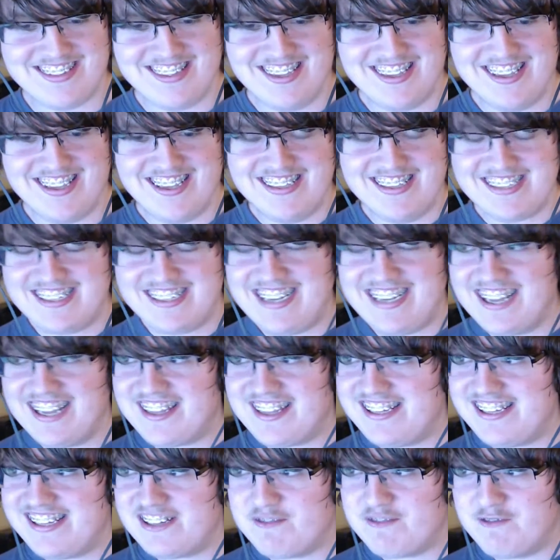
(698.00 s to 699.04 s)
So yeah, they
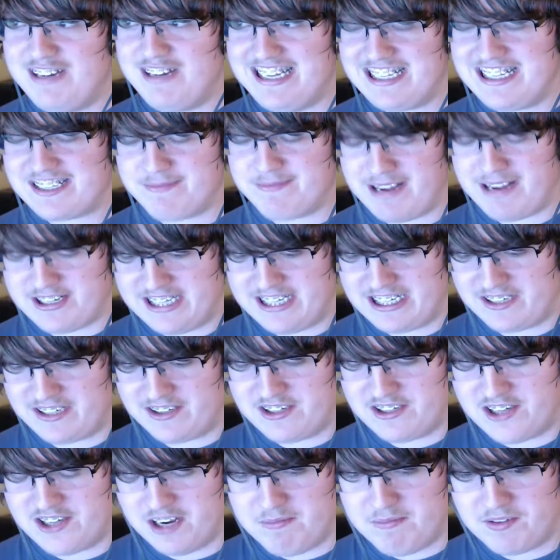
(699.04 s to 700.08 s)
did a really smashing good
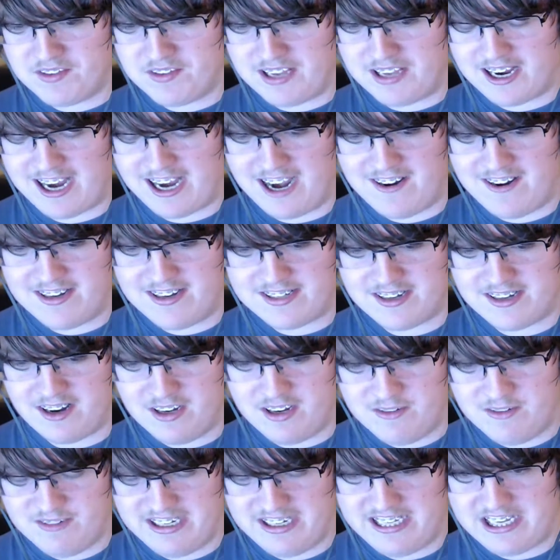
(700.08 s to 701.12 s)
job on that character. I
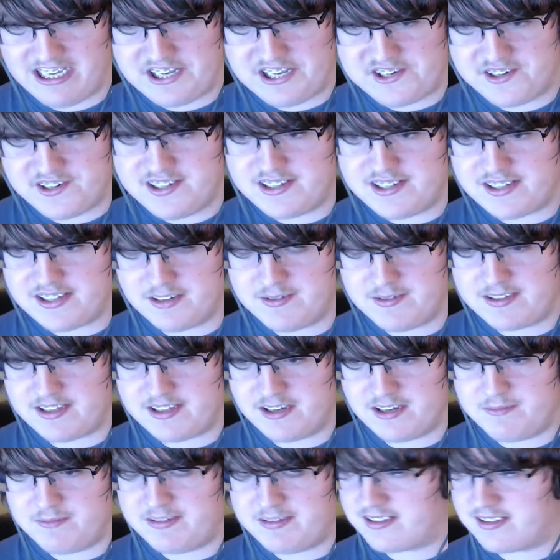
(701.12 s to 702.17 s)
really enjoyed
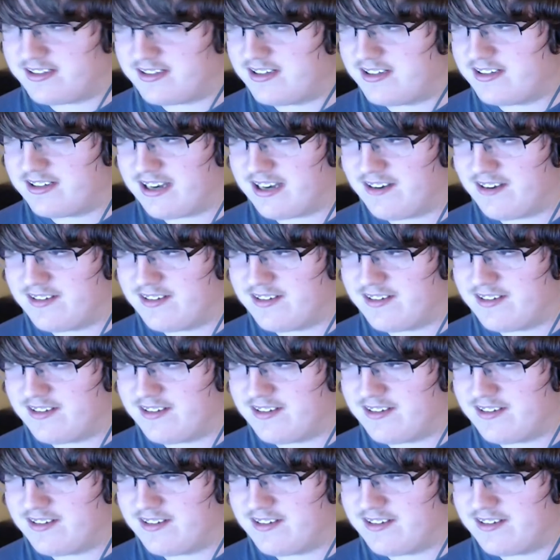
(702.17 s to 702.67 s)
Toby's character.